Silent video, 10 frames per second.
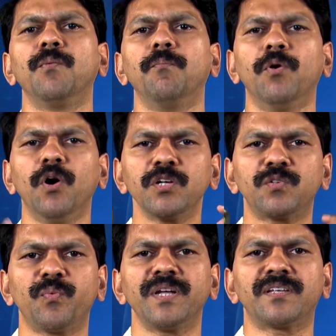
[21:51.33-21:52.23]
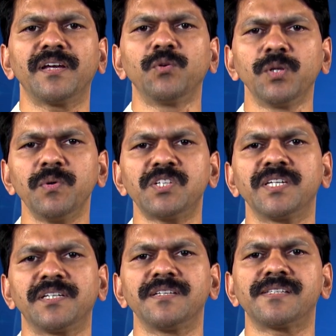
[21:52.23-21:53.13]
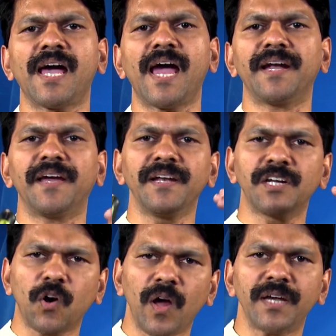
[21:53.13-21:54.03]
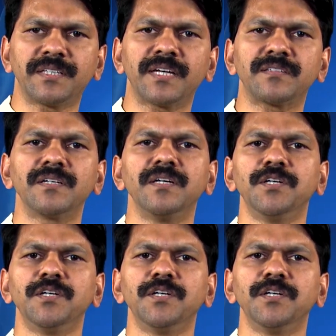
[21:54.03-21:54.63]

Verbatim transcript: both with the universities and in colleges